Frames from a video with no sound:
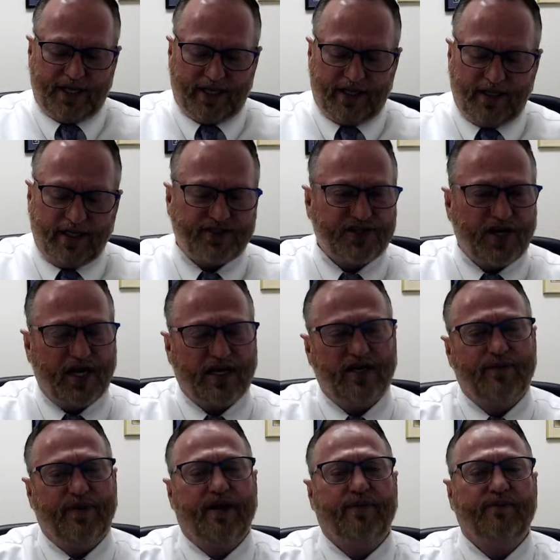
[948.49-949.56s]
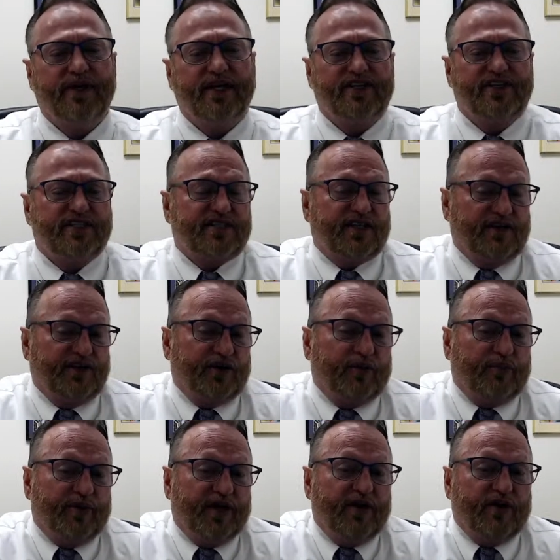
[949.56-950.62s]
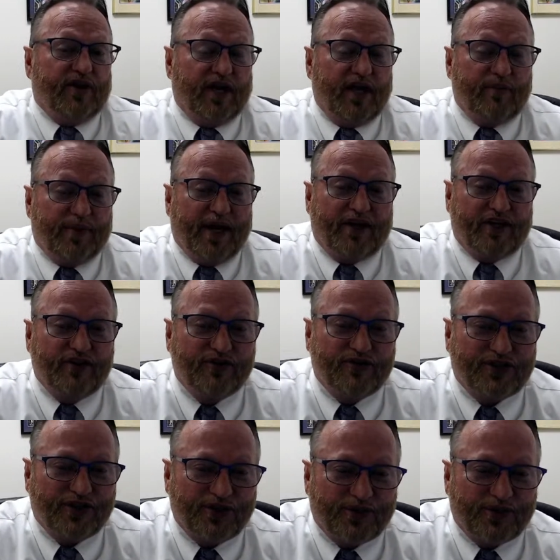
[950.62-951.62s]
let's talk about me just a little bit, and about you too.